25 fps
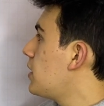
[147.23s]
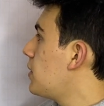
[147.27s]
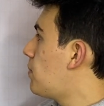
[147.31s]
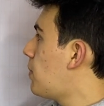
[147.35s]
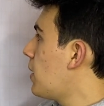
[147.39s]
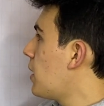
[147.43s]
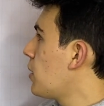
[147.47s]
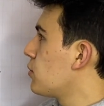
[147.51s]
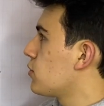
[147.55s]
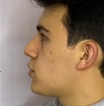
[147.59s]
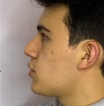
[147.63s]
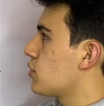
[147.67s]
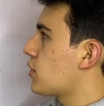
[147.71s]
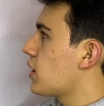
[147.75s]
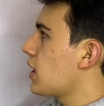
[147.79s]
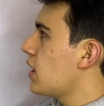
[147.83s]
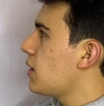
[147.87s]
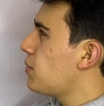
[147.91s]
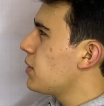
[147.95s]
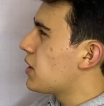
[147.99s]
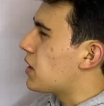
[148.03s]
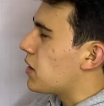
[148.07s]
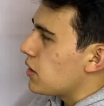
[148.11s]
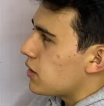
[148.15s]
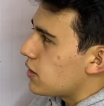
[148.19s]
bounds, okay?
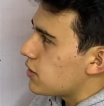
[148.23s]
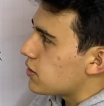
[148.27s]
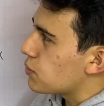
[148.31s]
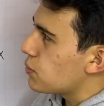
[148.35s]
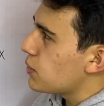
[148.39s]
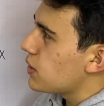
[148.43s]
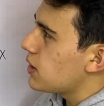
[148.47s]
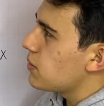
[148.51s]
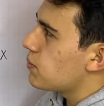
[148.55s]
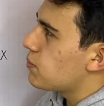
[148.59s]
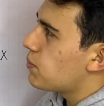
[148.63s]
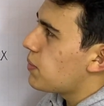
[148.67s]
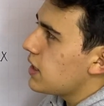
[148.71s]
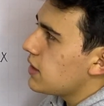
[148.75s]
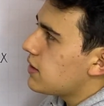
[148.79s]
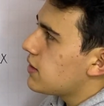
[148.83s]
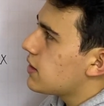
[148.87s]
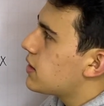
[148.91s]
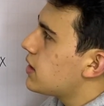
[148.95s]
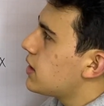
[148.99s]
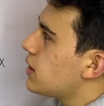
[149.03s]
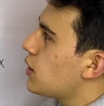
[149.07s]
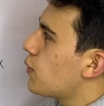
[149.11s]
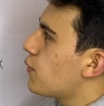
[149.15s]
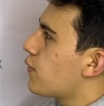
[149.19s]
Because, well,
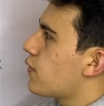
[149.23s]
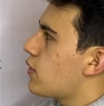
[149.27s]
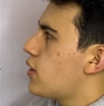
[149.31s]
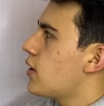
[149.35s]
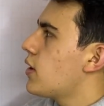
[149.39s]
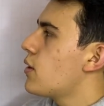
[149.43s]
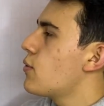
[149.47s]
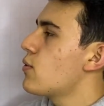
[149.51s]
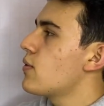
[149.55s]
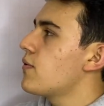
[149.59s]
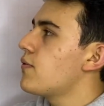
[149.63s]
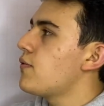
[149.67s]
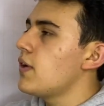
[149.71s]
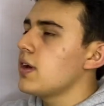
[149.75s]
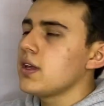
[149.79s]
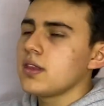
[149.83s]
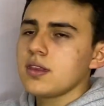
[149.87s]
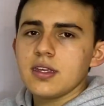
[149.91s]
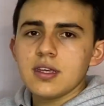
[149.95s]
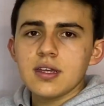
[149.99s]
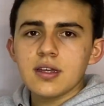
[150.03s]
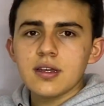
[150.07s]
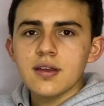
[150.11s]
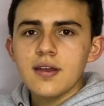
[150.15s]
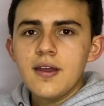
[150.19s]
basically over here we're
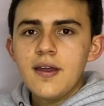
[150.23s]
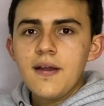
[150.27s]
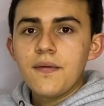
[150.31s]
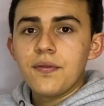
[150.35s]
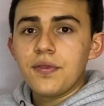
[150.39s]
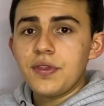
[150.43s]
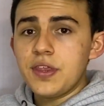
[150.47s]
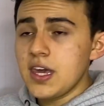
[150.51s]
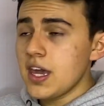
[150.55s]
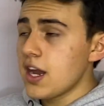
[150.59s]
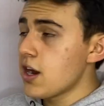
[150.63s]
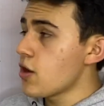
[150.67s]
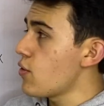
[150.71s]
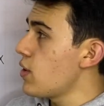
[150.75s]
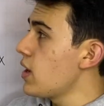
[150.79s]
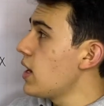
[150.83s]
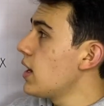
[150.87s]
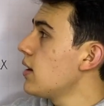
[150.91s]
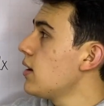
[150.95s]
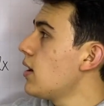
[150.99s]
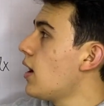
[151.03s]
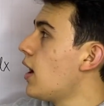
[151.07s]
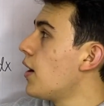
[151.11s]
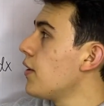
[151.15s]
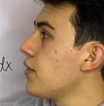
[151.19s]
finding the area
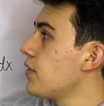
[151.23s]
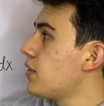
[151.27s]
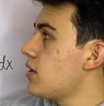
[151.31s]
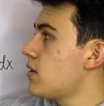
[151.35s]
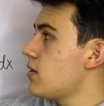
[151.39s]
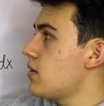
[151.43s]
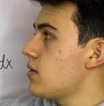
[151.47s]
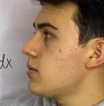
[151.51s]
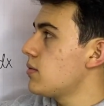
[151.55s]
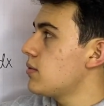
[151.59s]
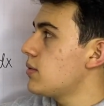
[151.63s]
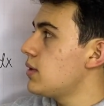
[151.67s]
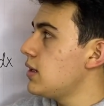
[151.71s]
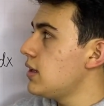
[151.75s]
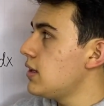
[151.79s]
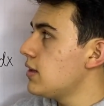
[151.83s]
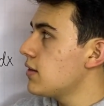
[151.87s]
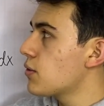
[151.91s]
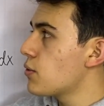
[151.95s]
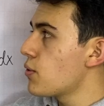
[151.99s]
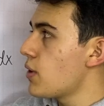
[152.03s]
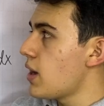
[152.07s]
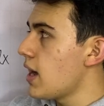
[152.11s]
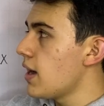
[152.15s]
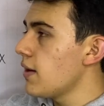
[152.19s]
under this
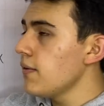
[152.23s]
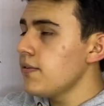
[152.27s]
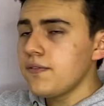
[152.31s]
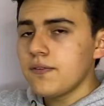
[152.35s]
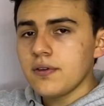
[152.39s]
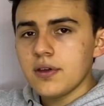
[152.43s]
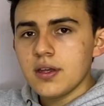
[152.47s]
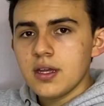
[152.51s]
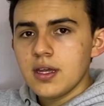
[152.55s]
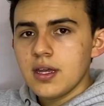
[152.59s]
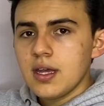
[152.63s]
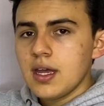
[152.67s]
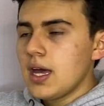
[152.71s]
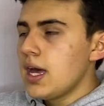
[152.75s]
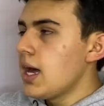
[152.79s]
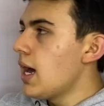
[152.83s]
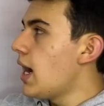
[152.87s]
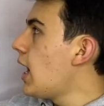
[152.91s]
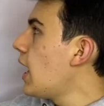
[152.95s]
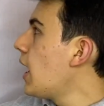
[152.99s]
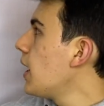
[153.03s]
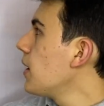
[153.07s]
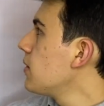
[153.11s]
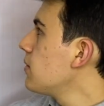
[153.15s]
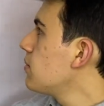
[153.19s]
graph,
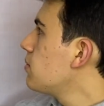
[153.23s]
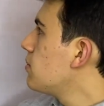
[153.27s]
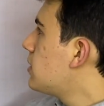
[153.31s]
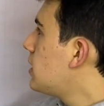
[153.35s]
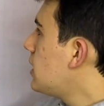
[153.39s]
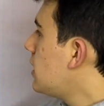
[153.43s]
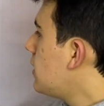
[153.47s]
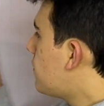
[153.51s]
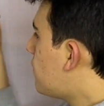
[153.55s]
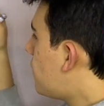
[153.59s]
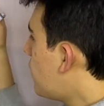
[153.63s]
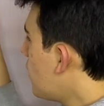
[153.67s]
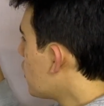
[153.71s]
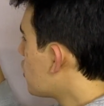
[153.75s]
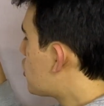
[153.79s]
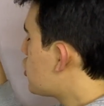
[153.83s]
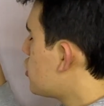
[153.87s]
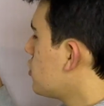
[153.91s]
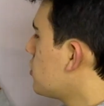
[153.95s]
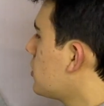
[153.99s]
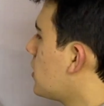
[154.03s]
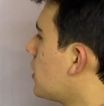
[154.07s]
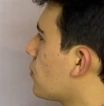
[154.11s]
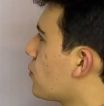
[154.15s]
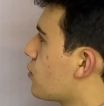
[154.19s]
and the
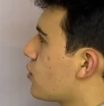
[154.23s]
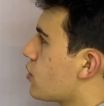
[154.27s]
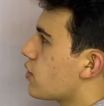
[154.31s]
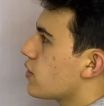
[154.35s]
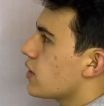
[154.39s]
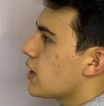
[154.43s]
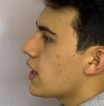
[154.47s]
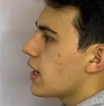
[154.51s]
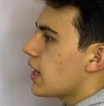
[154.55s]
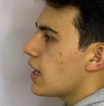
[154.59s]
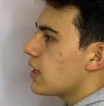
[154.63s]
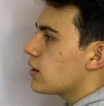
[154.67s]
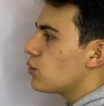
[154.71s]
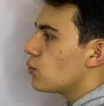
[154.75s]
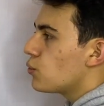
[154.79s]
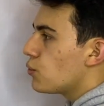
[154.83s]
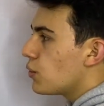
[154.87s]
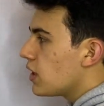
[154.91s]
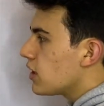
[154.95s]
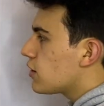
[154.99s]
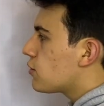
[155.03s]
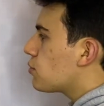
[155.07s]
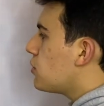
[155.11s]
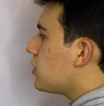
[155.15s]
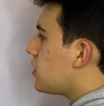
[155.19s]
function that we're gonna get
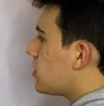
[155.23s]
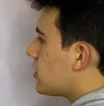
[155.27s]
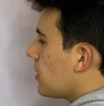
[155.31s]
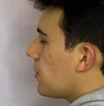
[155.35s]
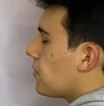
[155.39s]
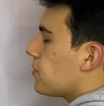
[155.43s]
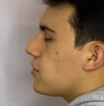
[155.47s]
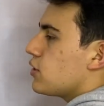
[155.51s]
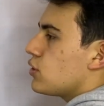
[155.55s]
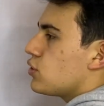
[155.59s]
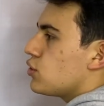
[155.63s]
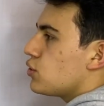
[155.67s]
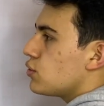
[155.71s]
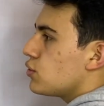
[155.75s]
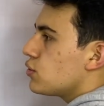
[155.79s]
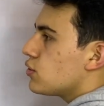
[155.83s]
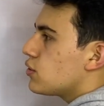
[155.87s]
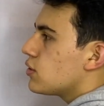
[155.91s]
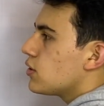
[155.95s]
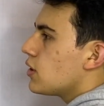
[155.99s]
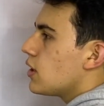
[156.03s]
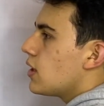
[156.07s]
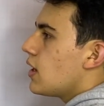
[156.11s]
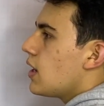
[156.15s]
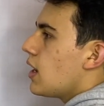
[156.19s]
once we substitute,
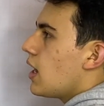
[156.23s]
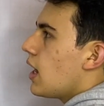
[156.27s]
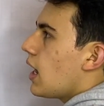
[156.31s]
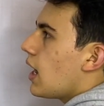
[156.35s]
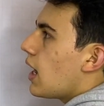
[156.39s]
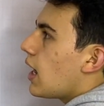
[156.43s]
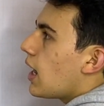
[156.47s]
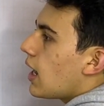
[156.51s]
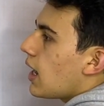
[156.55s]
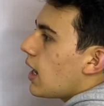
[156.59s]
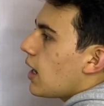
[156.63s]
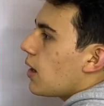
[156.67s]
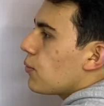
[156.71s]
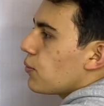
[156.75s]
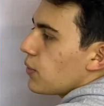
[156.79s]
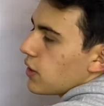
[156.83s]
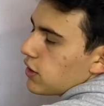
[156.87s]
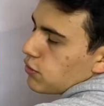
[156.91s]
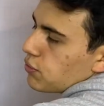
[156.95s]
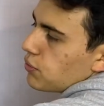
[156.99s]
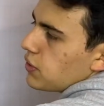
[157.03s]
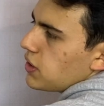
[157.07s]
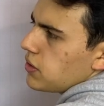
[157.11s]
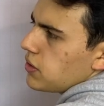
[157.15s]
once